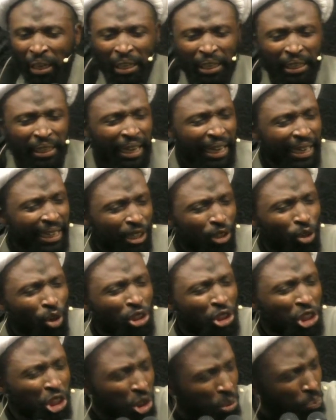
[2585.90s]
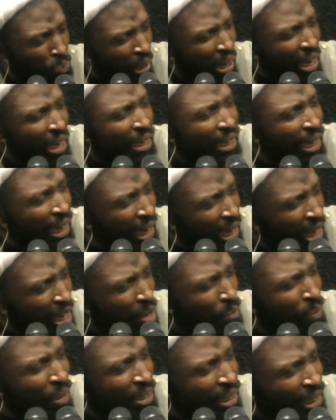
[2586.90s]
They did not just break the
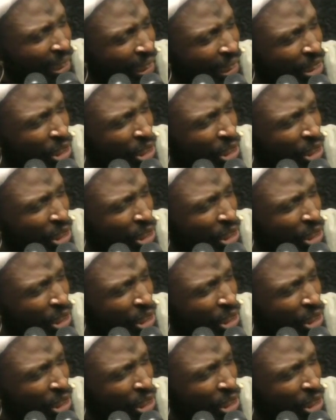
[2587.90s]
rib, isn't it?